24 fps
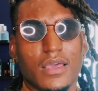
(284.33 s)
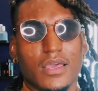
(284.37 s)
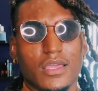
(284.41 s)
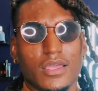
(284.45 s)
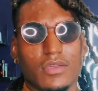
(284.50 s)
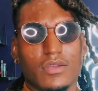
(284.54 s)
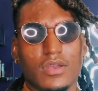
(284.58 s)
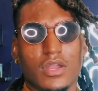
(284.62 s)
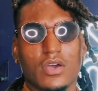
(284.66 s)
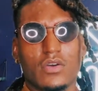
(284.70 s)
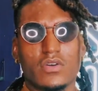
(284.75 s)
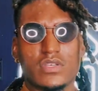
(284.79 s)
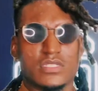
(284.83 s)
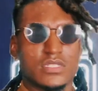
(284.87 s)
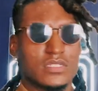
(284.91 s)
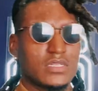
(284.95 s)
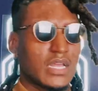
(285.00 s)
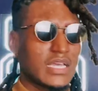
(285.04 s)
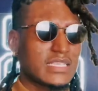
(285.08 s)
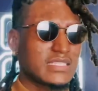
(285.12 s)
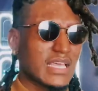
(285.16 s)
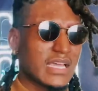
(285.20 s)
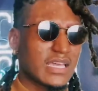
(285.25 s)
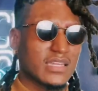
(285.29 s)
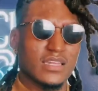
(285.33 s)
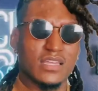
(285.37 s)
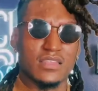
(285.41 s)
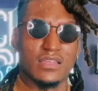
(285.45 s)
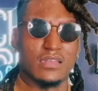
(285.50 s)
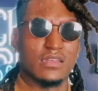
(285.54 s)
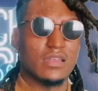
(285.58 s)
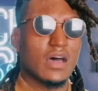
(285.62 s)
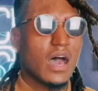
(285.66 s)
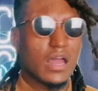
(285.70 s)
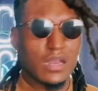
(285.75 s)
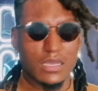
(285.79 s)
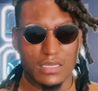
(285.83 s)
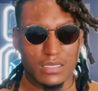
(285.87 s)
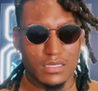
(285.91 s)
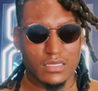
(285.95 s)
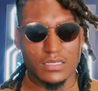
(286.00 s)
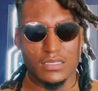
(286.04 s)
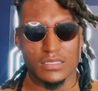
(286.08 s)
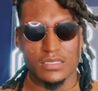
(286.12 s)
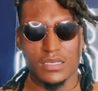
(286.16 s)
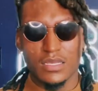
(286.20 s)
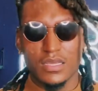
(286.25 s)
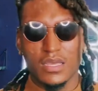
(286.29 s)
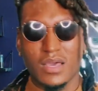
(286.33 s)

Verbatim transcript: You know, it's, a, it's like another Nautica,